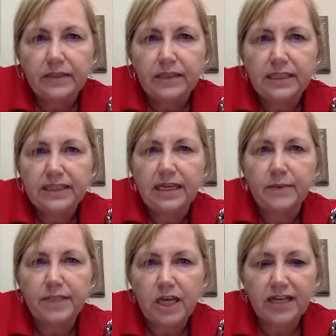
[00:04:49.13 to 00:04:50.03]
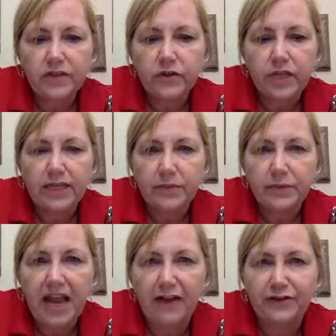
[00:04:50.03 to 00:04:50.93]
let's see how much exercise we
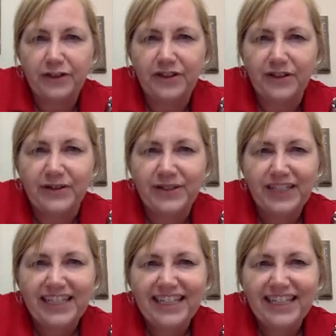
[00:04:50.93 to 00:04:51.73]
would have to do.